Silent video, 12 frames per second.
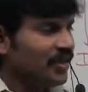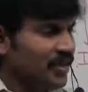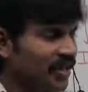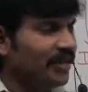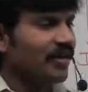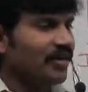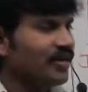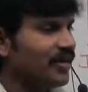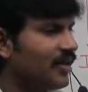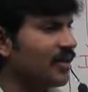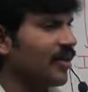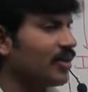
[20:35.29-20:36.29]
He called
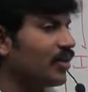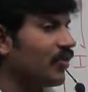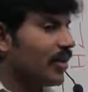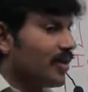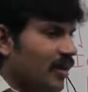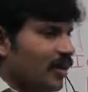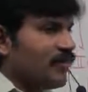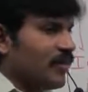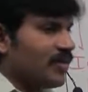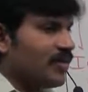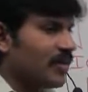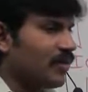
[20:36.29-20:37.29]
your
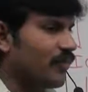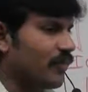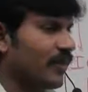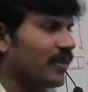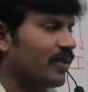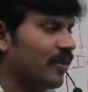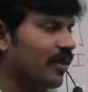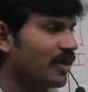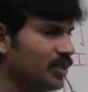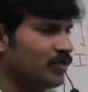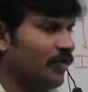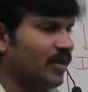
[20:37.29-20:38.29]
grandfather. Your father
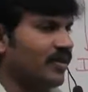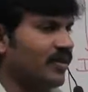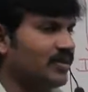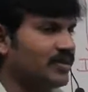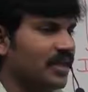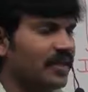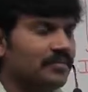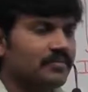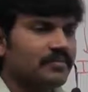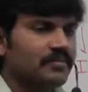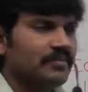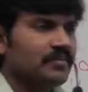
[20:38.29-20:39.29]
called his father saying
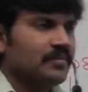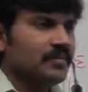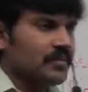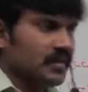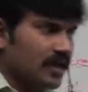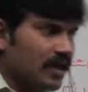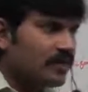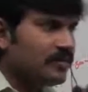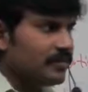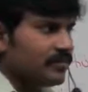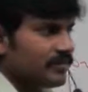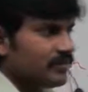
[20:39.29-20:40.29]
that
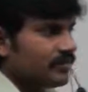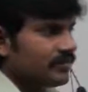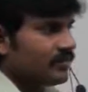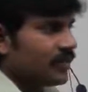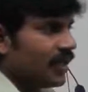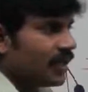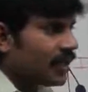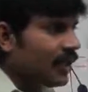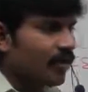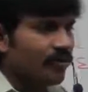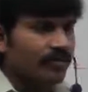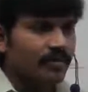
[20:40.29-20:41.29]
I
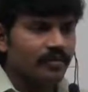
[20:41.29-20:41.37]
gave